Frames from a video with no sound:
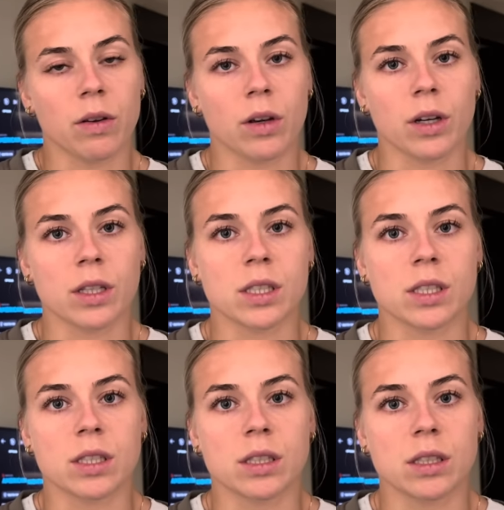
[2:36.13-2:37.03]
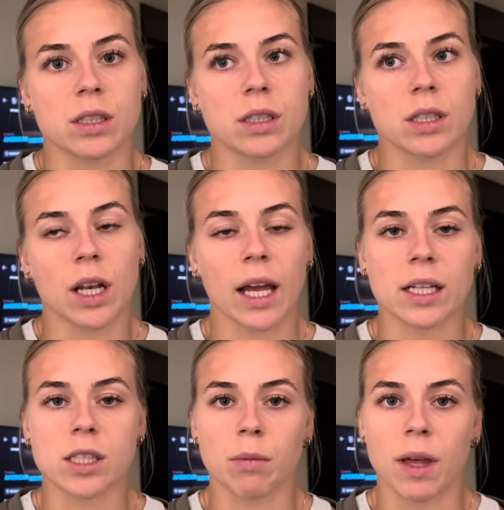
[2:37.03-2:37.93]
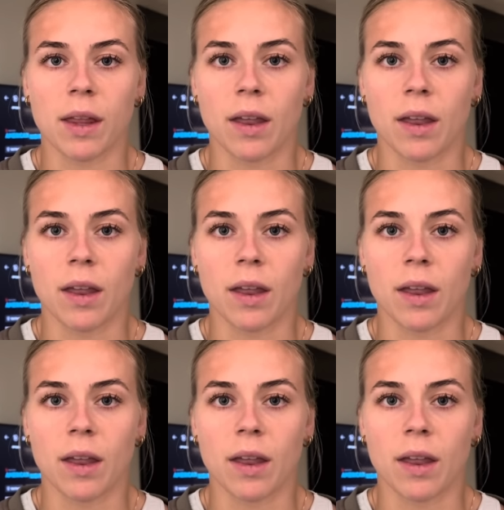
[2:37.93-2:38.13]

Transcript: because it's something